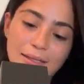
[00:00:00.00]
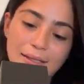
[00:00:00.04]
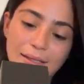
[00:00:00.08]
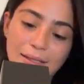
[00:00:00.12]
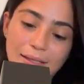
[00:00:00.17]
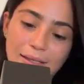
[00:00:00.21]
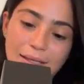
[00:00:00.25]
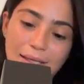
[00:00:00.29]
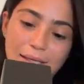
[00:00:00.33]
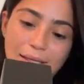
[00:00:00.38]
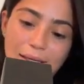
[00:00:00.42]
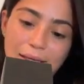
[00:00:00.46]

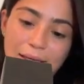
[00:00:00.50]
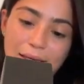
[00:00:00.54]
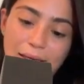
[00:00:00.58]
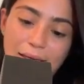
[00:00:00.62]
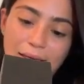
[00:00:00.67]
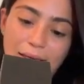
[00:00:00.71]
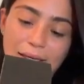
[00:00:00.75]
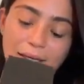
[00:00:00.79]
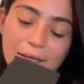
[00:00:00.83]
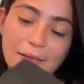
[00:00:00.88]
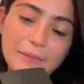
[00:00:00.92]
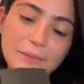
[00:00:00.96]

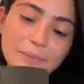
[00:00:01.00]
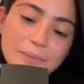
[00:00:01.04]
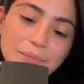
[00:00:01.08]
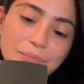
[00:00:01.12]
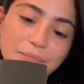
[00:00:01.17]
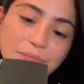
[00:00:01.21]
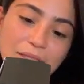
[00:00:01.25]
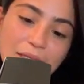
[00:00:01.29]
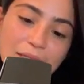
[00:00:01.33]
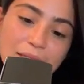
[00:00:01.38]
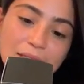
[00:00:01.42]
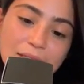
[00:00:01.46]
Okay,
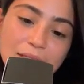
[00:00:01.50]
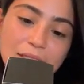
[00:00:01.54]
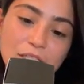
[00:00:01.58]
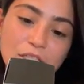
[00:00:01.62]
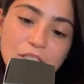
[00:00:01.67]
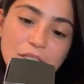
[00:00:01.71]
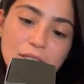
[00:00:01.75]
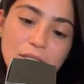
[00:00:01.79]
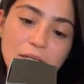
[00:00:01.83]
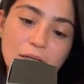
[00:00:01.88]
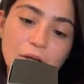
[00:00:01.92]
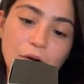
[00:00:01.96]
this is
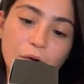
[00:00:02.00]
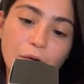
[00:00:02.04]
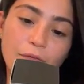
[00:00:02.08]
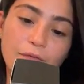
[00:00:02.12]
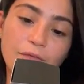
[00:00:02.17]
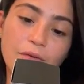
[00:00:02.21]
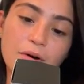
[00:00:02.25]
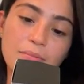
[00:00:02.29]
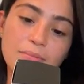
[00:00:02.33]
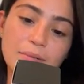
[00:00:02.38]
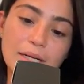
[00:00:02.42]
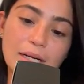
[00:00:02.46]
just a little
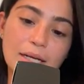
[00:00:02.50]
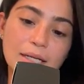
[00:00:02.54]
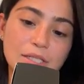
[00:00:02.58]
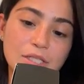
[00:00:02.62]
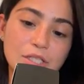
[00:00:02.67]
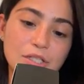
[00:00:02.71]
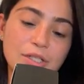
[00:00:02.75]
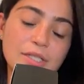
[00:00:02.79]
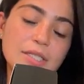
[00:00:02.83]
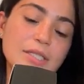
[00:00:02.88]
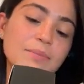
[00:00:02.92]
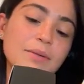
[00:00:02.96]
foam
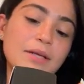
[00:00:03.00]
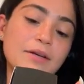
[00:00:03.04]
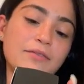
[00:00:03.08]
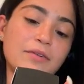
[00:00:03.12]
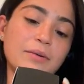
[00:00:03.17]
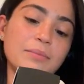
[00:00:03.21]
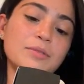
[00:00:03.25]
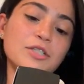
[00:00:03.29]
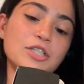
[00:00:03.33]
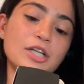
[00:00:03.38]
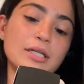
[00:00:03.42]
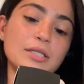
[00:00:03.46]
cleanser. It's made
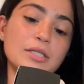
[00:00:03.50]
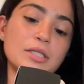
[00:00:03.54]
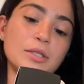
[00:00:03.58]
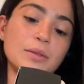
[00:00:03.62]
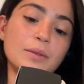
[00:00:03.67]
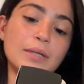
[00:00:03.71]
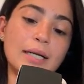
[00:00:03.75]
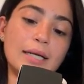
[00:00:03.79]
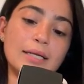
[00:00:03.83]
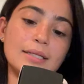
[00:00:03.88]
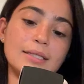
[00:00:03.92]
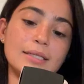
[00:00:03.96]
from gentle
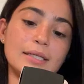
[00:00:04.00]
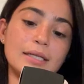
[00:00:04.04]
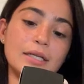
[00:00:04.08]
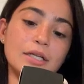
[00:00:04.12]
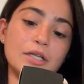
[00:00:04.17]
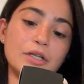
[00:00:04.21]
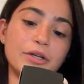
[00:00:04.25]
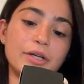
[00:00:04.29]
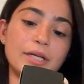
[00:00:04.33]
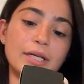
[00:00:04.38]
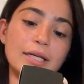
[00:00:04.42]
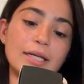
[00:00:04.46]
cleansing
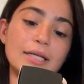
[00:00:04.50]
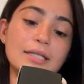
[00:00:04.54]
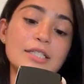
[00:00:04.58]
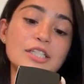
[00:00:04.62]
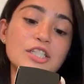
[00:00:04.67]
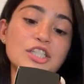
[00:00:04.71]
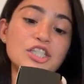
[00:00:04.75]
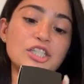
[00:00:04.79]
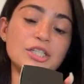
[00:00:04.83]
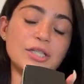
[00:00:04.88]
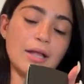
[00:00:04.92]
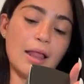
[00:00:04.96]

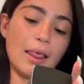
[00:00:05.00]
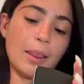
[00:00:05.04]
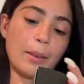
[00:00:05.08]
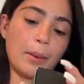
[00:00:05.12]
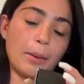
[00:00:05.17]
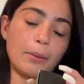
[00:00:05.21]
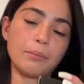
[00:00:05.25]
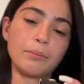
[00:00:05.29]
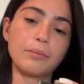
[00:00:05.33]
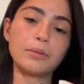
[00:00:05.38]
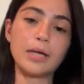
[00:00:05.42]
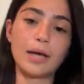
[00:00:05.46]
ingredients.
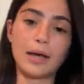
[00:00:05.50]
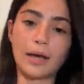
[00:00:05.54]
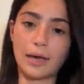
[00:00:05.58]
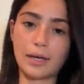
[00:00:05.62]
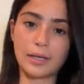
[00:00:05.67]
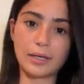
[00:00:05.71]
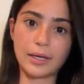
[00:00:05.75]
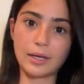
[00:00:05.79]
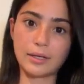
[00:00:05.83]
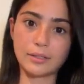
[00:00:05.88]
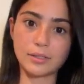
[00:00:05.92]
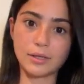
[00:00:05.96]
I
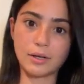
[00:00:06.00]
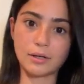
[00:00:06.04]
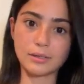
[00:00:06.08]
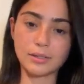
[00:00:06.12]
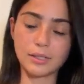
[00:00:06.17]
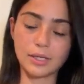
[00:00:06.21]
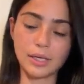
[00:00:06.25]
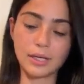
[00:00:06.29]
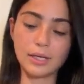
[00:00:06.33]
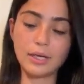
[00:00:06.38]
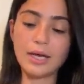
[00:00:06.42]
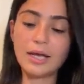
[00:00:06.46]
can't talk
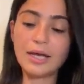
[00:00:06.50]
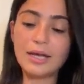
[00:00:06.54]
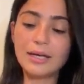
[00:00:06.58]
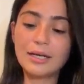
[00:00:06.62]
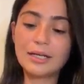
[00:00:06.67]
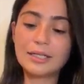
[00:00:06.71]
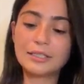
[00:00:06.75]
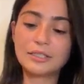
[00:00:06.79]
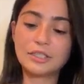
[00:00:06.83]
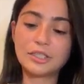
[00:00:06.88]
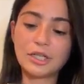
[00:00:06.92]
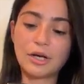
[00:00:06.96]
today.
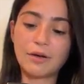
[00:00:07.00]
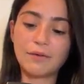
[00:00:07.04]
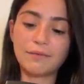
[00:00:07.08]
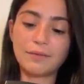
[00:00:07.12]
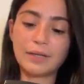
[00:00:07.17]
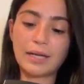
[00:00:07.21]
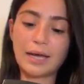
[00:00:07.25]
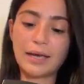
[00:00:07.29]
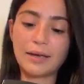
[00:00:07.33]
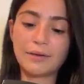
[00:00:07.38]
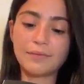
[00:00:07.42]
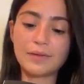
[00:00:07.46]
Shelf
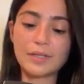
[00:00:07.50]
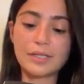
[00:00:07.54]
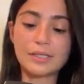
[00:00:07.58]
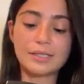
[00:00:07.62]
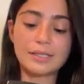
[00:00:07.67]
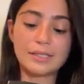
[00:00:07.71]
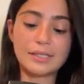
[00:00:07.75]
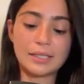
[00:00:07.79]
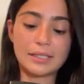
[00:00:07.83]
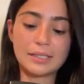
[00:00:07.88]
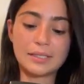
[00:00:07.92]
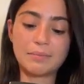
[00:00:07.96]
life is
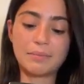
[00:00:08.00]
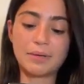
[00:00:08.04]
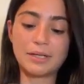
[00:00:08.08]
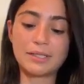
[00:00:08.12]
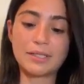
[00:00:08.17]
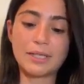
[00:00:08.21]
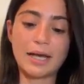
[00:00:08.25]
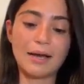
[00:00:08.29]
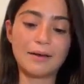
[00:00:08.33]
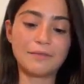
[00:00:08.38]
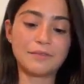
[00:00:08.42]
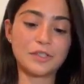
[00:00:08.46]
six
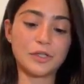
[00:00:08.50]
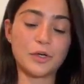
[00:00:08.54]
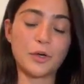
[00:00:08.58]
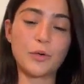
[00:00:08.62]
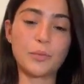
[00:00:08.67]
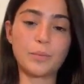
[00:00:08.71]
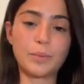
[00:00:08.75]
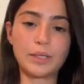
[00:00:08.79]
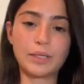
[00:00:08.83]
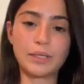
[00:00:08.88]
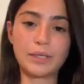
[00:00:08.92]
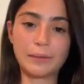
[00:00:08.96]
months after
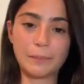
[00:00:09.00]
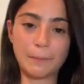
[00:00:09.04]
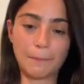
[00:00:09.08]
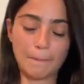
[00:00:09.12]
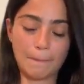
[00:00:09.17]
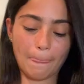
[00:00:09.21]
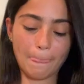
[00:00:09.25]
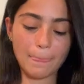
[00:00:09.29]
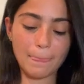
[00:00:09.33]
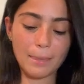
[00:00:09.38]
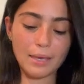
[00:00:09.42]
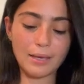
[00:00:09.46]
opening.
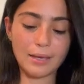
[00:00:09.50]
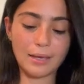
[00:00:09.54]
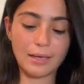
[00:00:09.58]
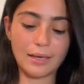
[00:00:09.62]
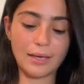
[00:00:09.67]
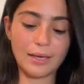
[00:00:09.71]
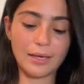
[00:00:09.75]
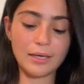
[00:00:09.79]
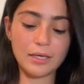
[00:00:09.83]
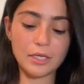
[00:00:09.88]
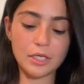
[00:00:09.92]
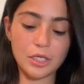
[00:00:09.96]

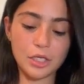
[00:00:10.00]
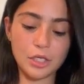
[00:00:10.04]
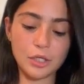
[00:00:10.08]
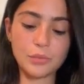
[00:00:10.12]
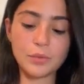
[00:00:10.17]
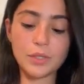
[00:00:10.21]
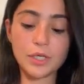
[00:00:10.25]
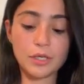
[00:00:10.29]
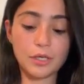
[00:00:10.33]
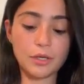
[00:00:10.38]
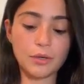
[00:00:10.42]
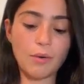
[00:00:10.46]
Okay,
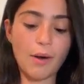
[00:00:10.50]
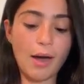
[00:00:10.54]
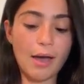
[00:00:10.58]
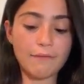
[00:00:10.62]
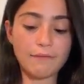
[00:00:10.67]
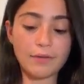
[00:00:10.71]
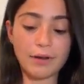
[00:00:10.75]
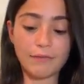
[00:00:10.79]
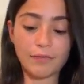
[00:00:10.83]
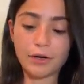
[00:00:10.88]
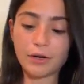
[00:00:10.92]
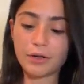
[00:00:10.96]
cute, cute. I've
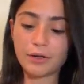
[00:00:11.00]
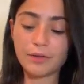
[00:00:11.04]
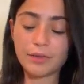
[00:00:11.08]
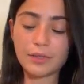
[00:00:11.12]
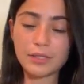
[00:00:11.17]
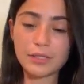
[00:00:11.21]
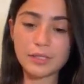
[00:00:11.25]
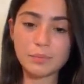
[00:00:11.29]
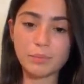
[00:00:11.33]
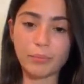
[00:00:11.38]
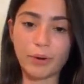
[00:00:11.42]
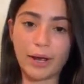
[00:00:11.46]
never heard of
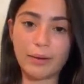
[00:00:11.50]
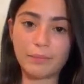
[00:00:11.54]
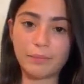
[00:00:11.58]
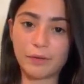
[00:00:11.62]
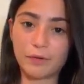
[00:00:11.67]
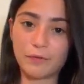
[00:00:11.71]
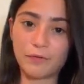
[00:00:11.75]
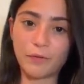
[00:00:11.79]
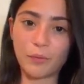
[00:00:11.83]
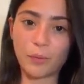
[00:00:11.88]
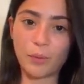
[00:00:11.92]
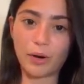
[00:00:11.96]
this brand
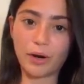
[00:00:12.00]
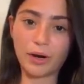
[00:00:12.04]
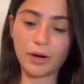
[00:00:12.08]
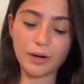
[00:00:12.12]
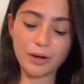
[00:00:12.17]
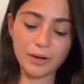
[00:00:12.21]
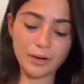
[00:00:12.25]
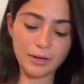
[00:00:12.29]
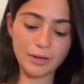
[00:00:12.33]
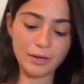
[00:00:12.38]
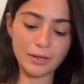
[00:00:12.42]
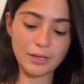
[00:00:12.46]

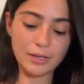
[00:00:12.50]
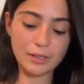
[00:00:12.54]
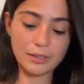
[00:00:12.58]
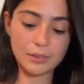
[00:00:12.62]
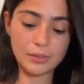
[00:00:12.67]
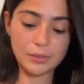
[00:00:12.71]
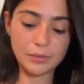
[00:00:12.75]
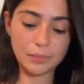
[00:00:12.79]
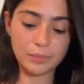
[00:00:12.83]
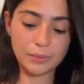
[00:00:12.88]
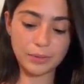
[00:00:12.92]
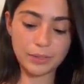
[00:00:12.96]
before.
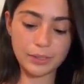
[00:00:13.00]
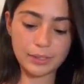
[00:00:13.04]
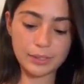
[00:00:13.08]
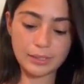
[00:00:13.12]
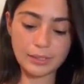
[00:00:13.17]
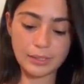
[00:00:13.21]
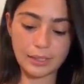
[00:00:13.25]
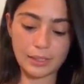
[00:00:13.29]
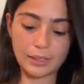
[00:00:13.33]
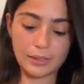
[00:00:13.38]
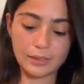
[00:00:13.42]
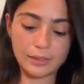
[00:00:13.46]
Super
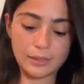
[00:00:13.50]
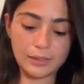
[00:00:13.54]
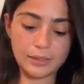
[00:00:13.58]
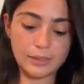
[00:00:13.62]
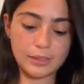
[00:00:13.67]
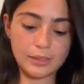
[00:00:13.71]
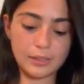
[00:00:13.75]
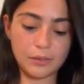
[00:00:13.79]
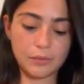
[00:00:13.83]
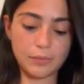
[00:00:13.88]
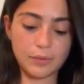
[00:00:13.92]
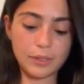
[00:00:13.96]
excited
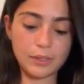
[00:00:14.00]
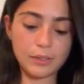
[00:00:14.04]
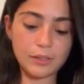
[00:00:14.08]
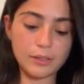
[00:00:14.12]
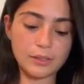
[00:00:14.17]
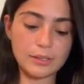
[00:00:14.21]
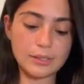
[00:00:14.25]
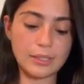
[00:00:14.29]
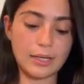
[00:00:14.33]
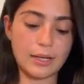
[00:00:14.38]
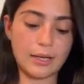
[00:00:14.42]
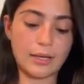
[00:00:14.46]
to see what it
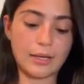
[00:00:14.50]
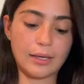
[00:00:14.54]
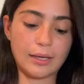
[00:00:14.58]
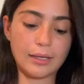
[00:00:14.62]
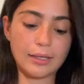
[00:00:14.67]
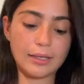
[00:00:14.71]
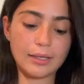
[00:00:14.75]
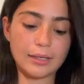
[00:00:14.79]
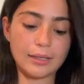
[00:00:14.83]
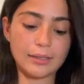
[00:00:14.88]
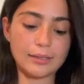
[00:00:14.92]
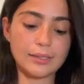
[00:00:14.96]
looks
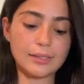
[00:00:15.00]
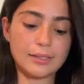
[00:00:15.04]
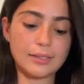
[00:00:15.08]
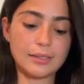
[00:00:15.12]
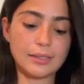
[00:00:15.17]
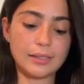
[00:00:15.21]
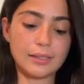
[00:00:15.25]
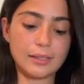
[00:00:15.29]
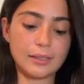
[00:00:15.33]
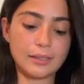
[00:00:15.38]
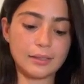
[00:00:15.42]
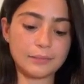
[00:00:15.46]
like. Let's
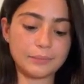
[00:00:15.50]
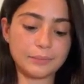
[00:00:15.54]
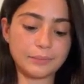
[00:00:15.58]
see.